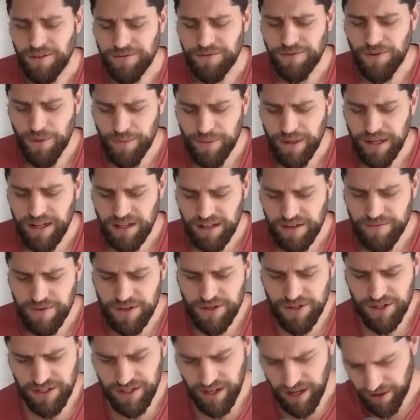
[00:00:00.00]
formulating a
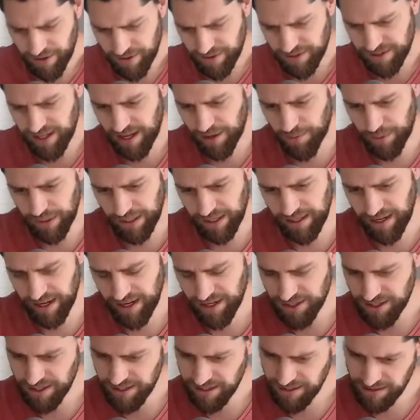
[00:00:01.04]
vision here, is that we can
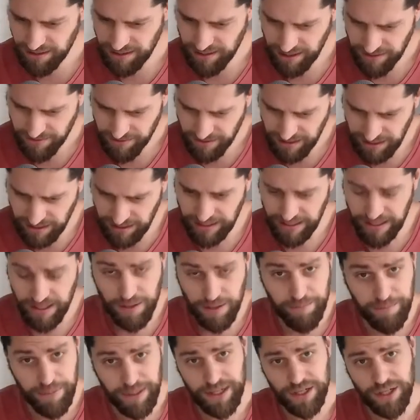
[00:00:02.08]
actually get a clear
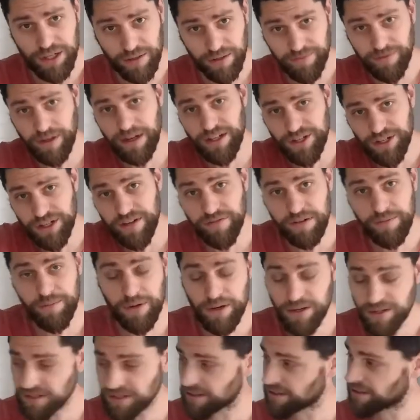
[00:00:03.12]
picture for each and every
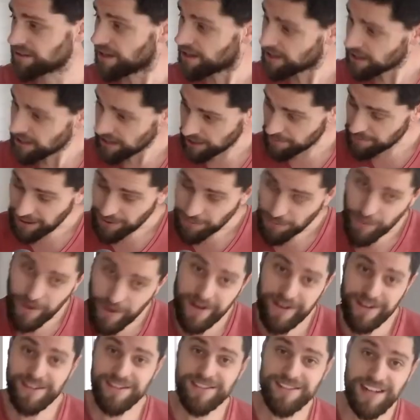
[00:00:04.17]
person about
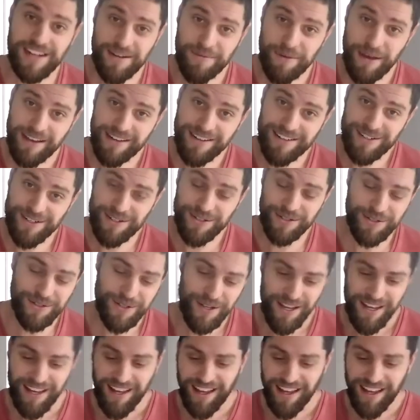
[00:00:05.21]
where it is that I'm heading to,